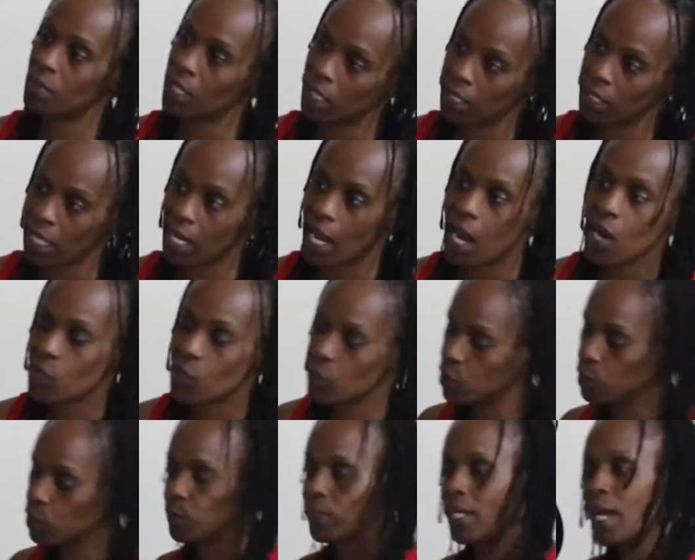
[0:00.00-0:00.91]
thing that I
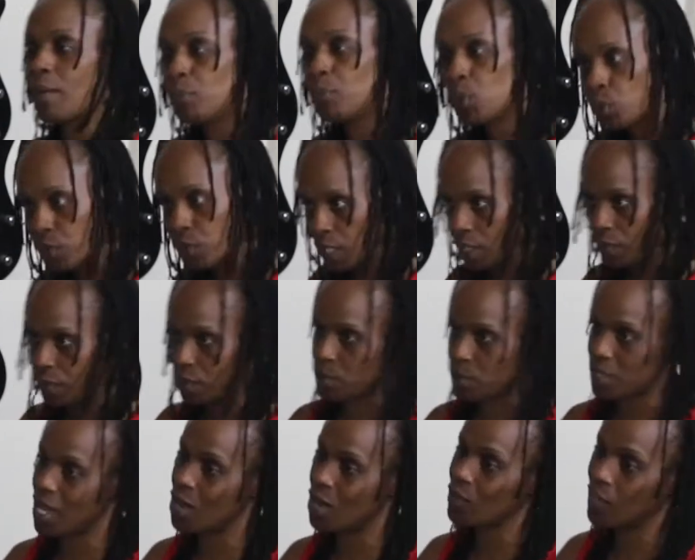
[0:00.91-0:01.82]
heard when I moved here
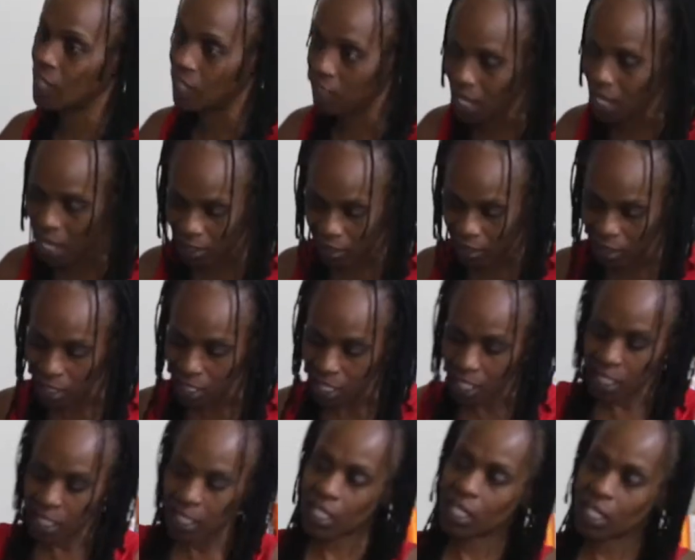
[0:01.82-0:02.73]
from South Carolina.
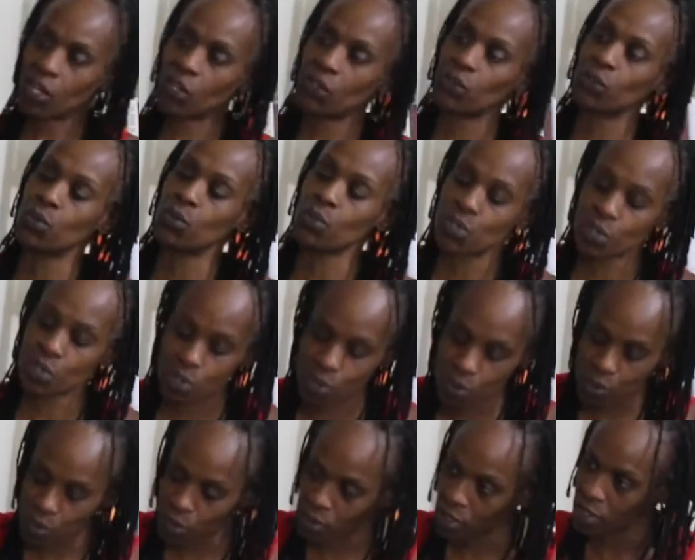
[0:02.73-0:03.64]
He heard those
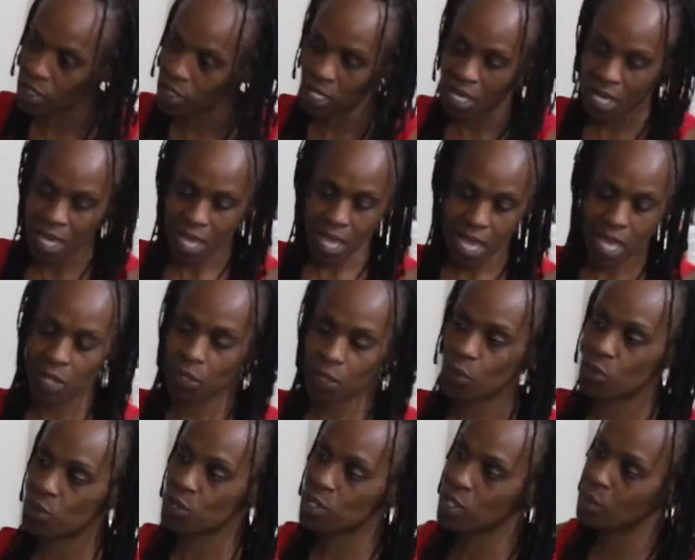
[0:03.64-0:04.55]
congas and
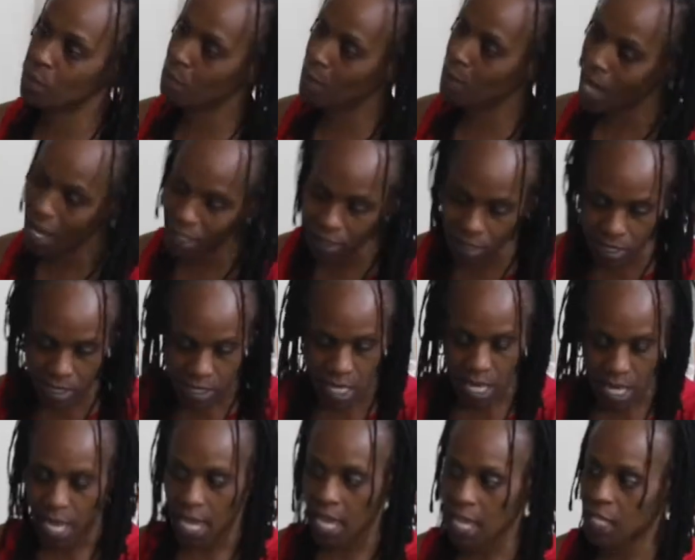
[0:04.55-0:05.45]
those timbales
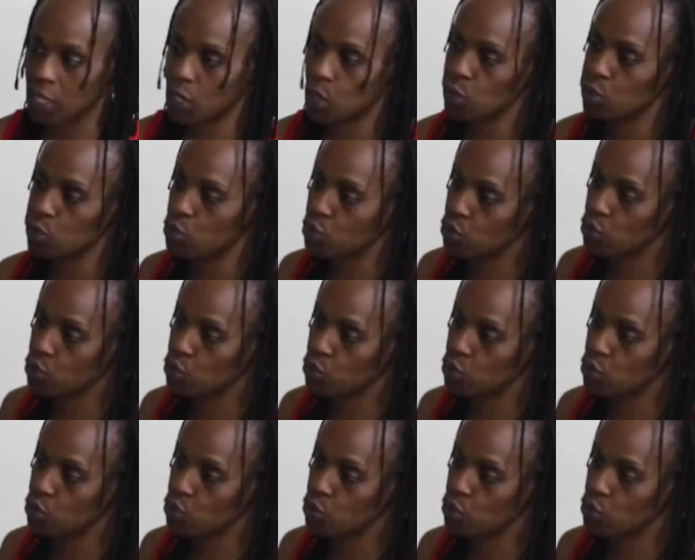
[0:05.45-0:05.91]
and those